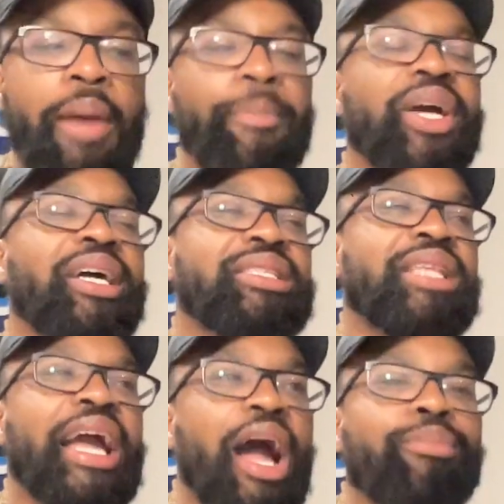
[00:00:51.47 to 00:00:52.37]
because
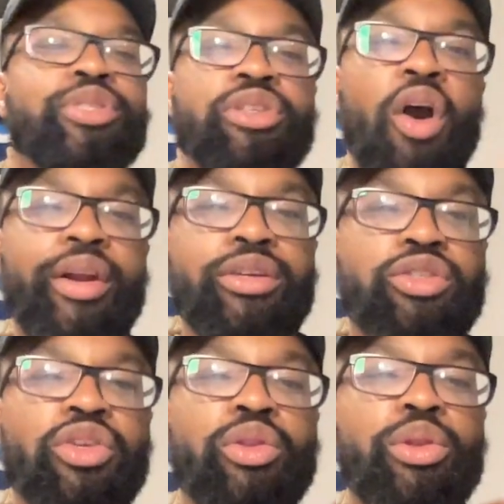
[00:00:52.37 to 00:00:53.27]
like, I'm starting
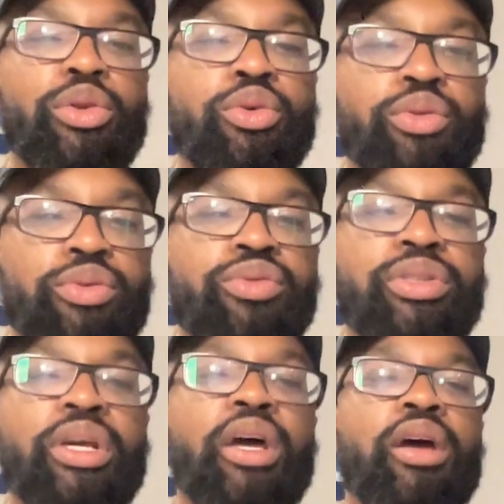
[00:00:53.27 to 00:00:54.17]
to lose